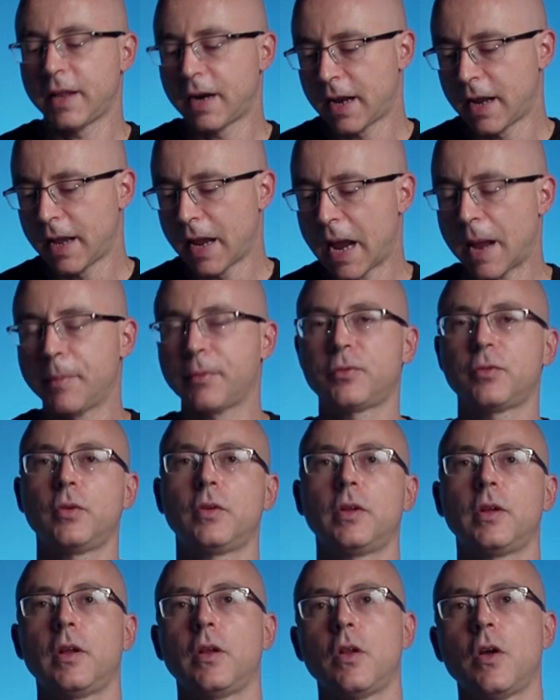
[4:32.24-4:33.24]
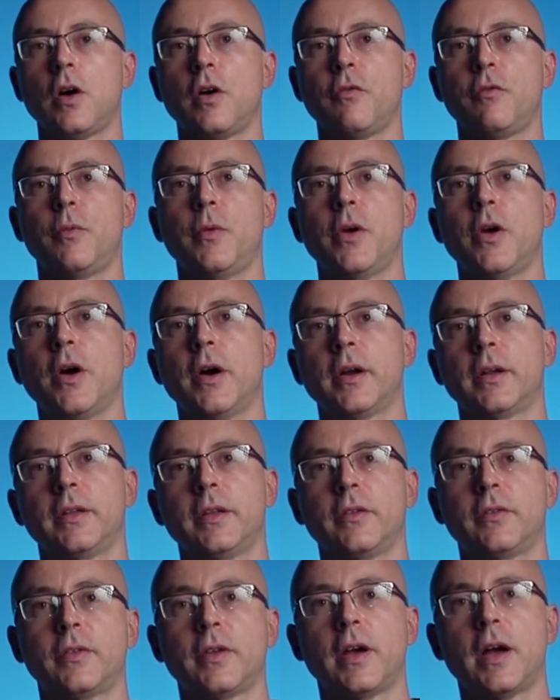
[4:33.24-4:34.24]
that I absolutely love regarding
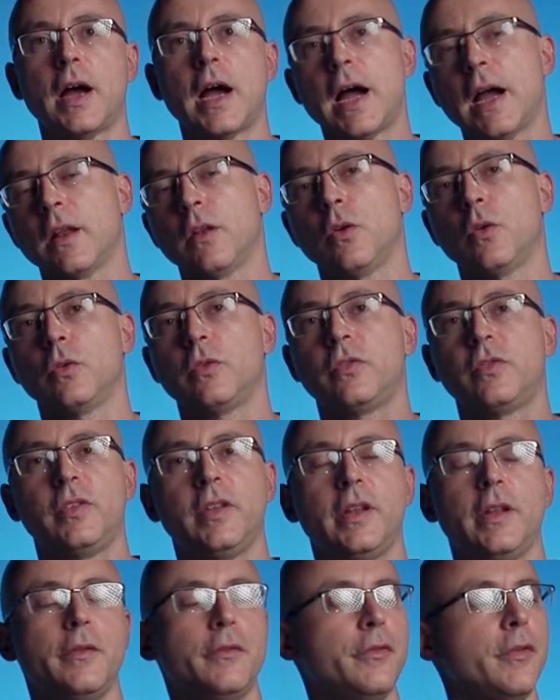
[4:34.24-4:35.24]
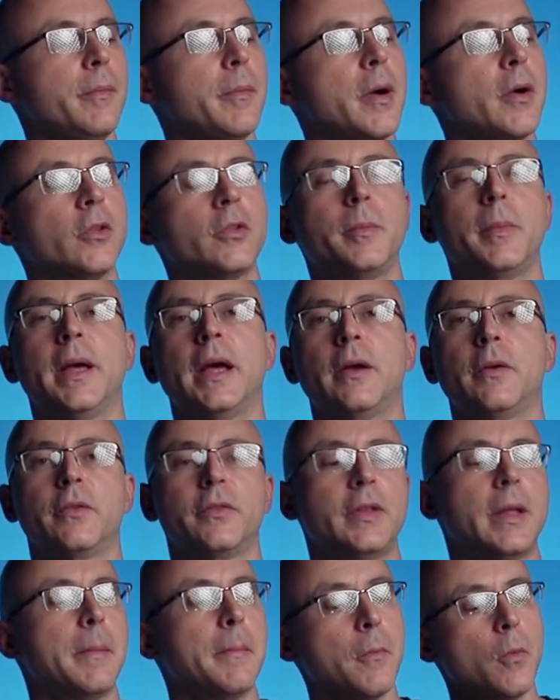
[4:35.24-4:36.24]
this high load Cine V-mount
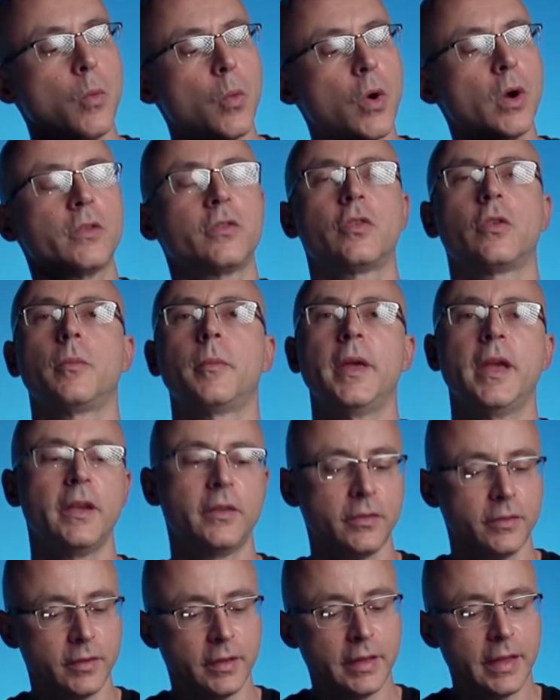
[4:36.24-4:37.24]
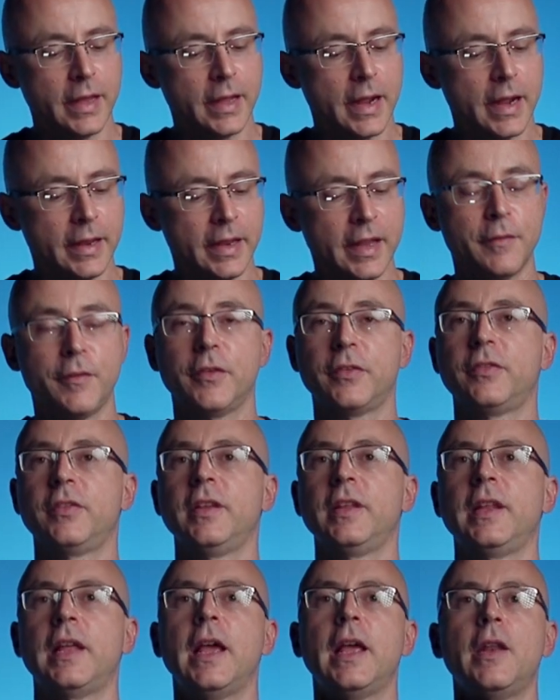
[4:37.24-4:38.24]
batteries that Watson makes, that I never
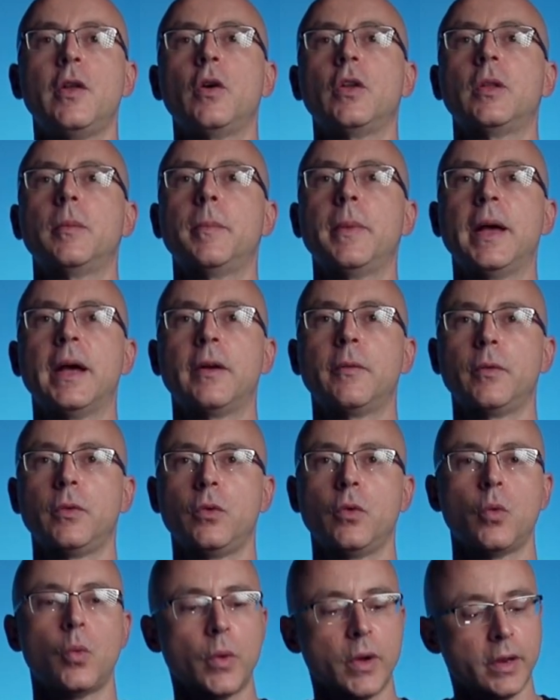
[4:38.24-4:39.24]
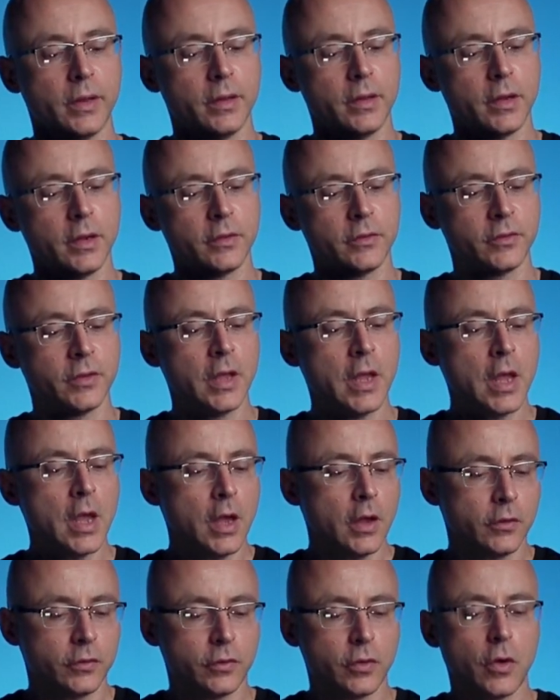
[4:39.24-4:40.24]
seen any other battery do what it does.
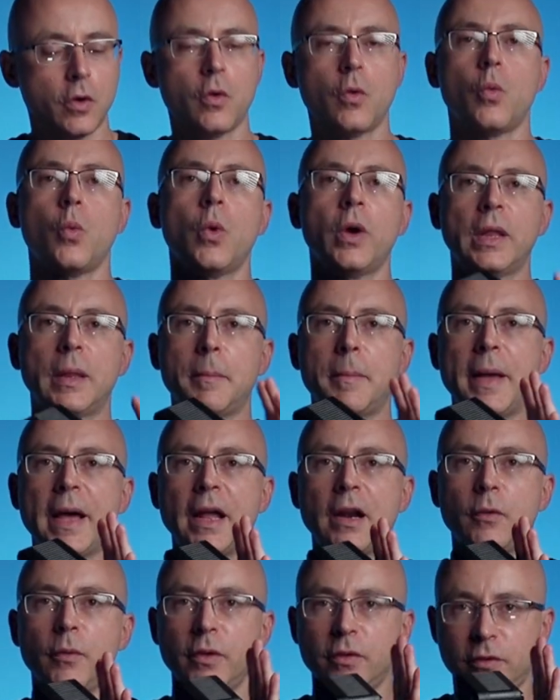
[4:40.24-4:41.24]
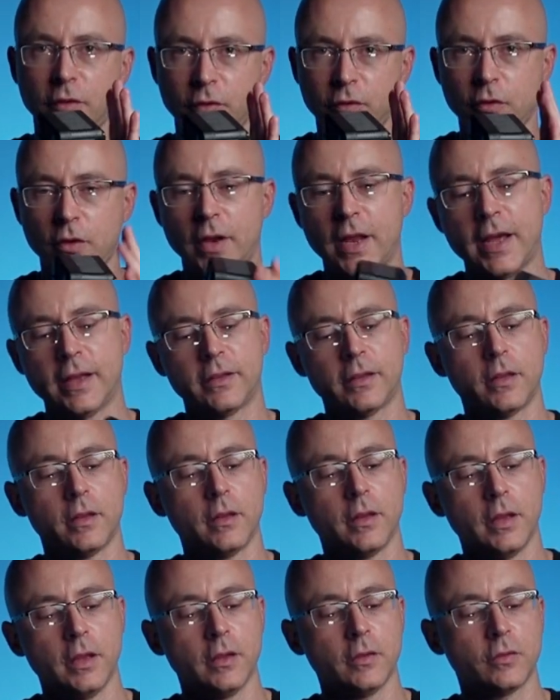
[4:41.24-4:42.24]
So when the battery is
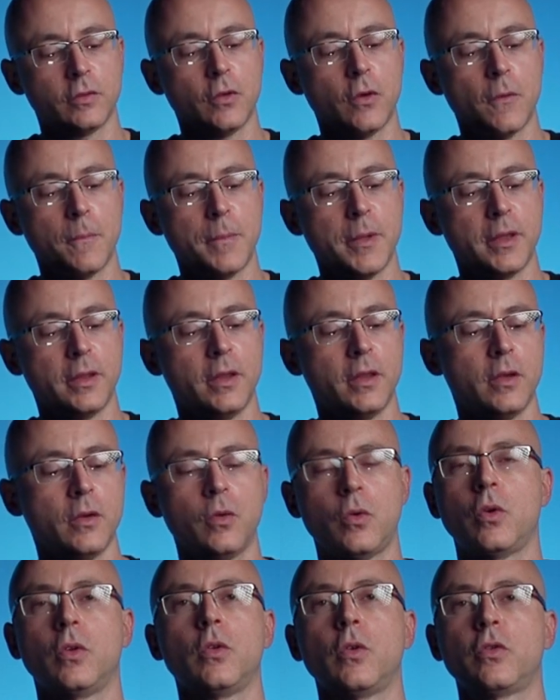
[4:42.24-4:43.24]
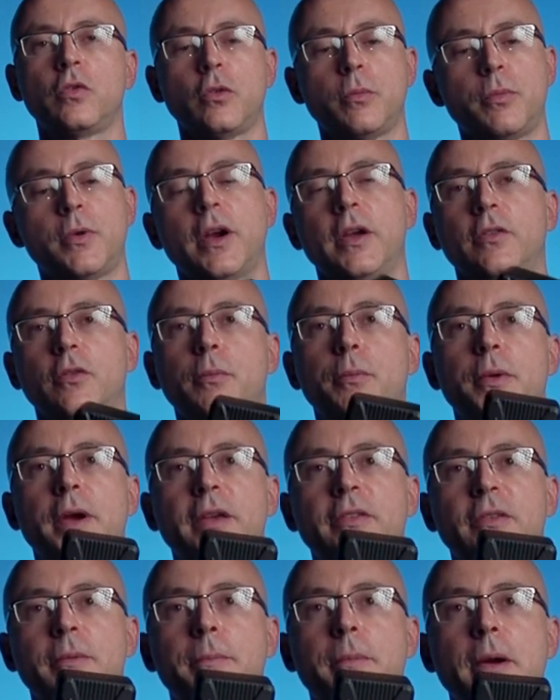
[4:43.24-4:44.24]
disconnected, it's no big deal or no surprise. You
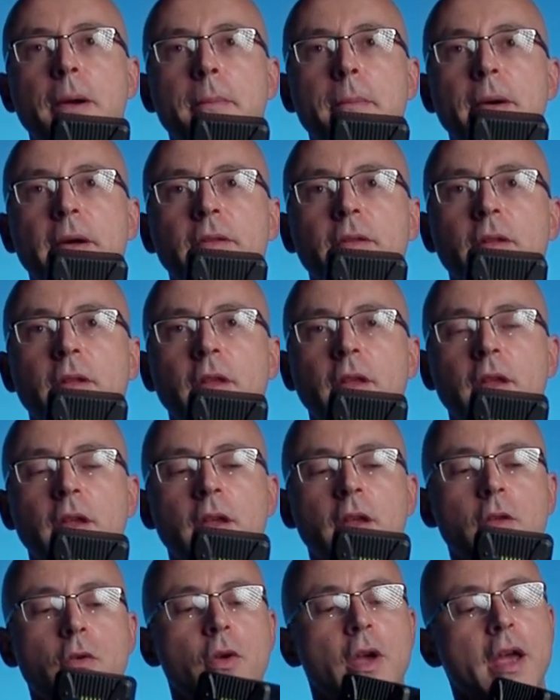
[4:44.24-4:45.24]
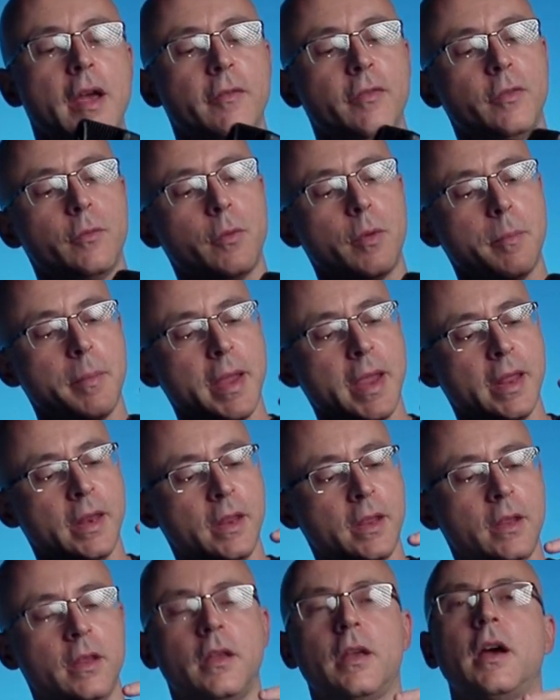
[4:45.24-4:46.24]
press the power button here, you have the
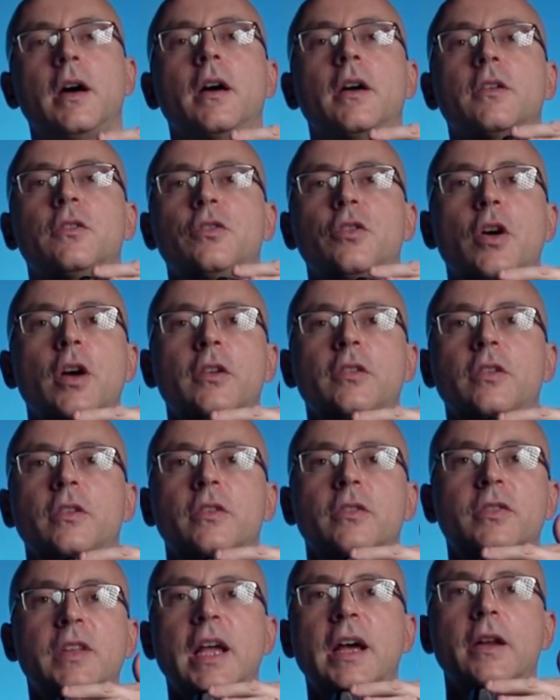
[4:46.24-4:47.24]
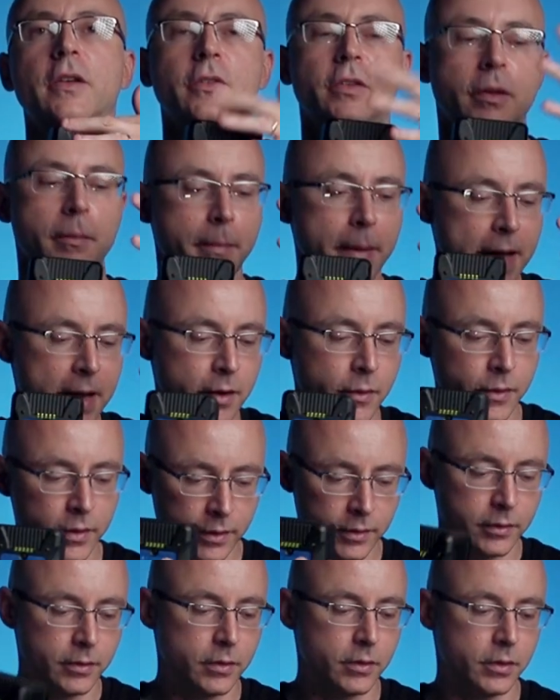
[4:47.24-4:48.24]
remaining charging status of the
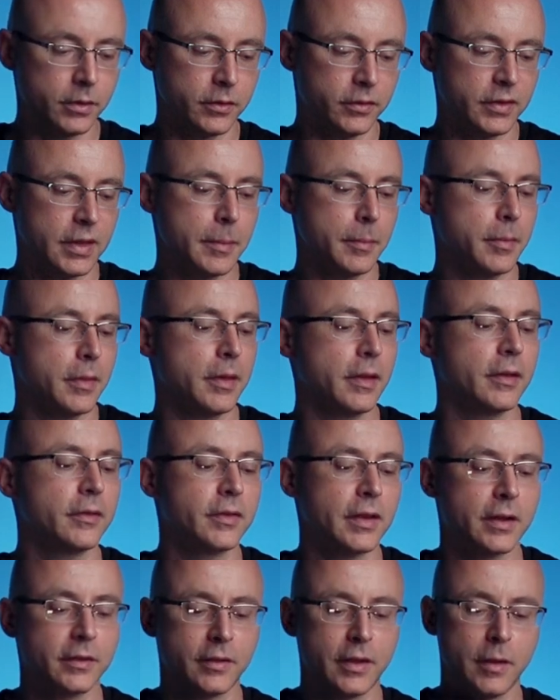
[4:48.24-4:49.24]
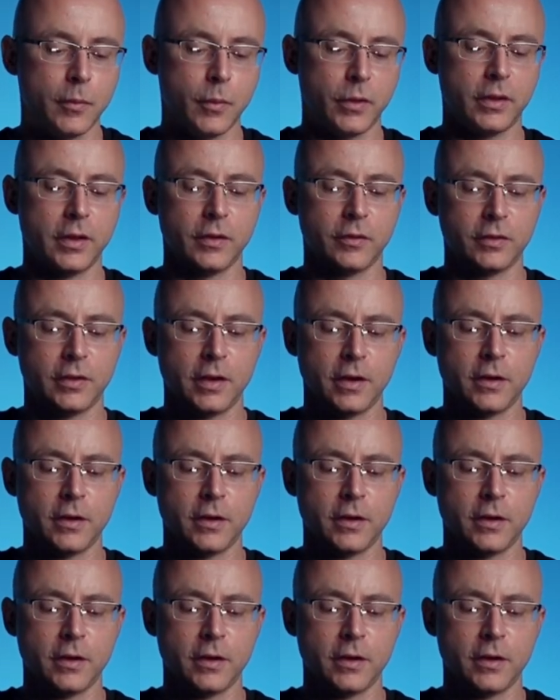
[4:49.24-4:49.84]
battery. Good, same exact thing with this